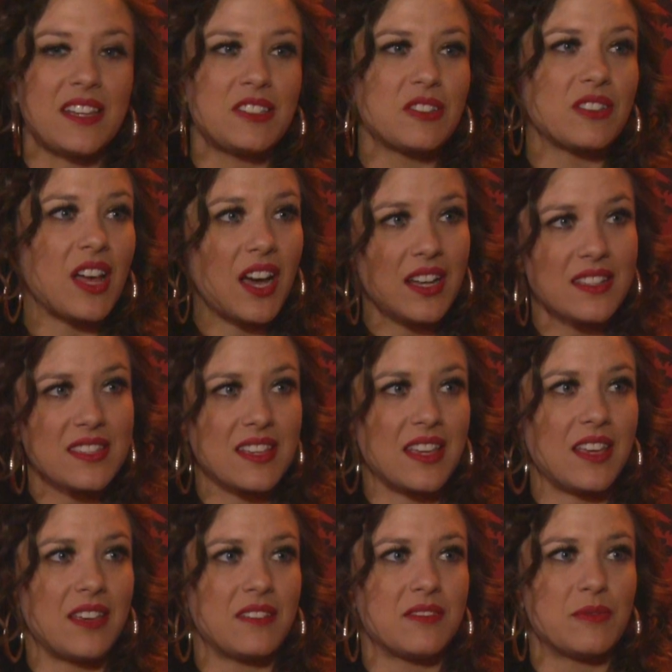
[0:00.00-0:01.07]
stage a lot
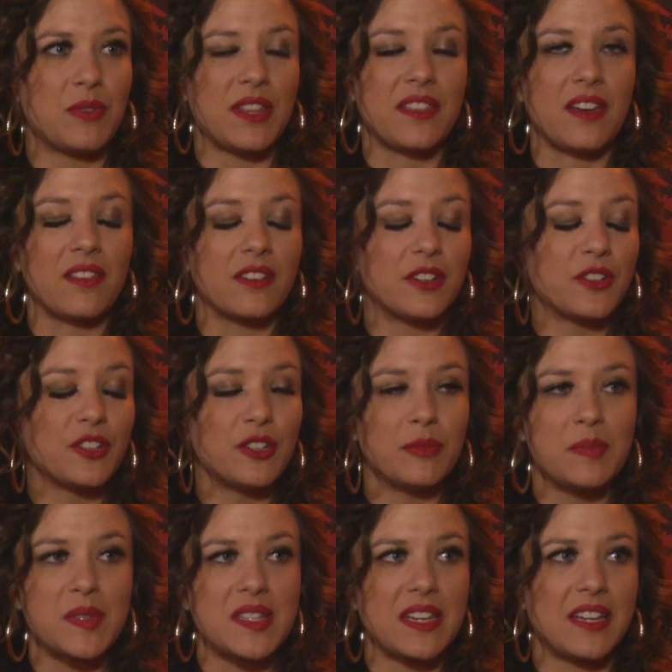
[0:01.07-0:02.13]
singing with other
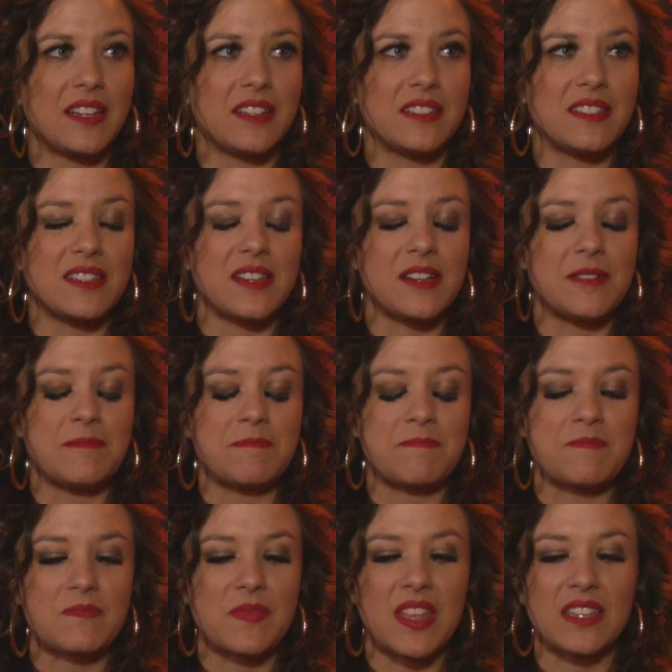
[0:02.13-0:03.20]
groups, and
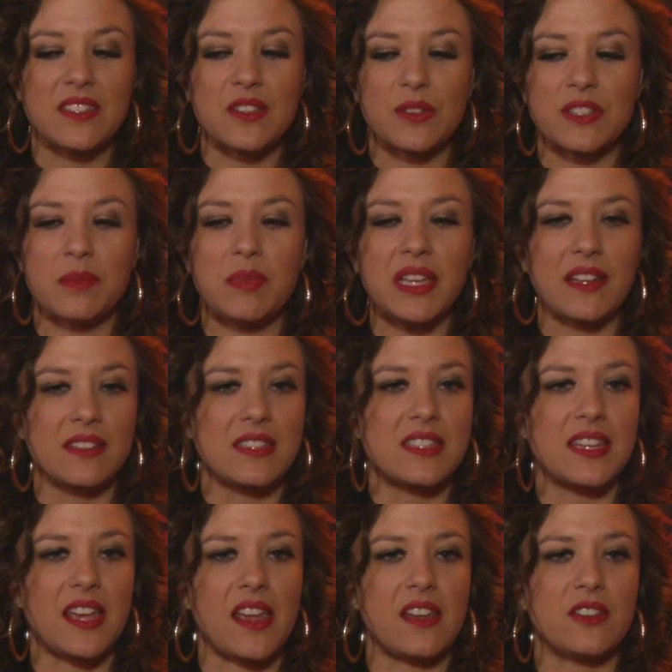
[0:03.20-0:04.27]
so to be on
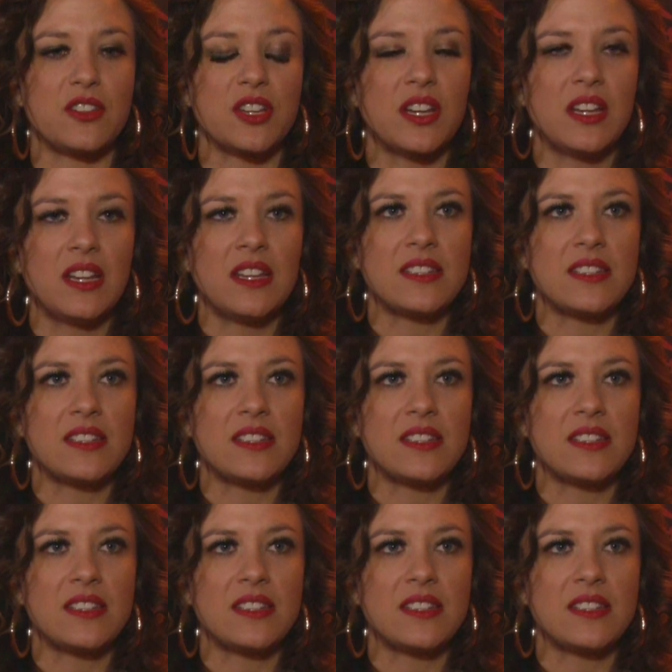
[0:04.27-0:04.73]
stage